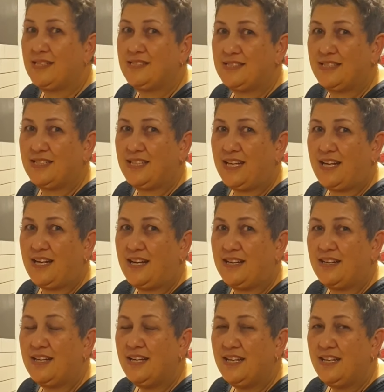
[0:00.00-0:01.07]
into the car
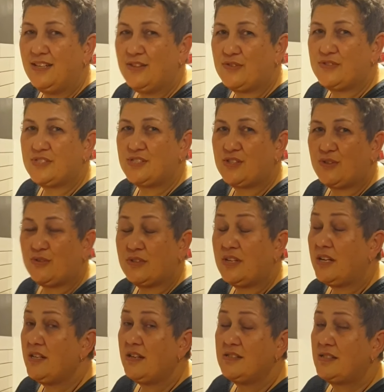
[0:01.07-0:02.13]
and off to school. Now
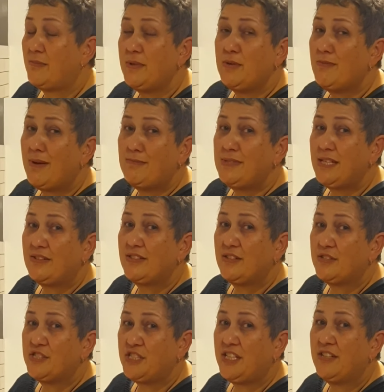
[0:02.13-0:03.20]
I know some of your mums out there
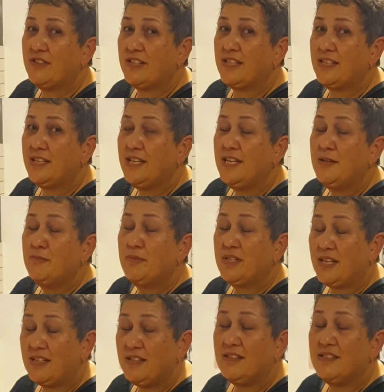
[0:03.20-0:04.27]
are cheering, but
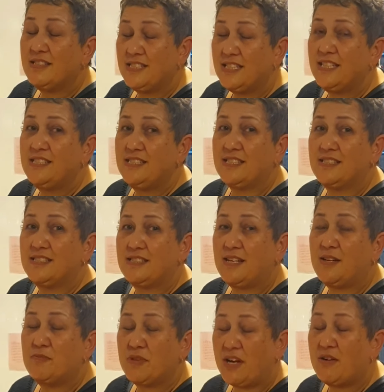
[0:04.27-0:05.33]
I know the teachers
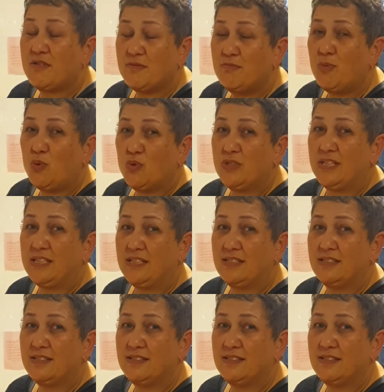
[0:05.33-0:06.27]
are in mourning.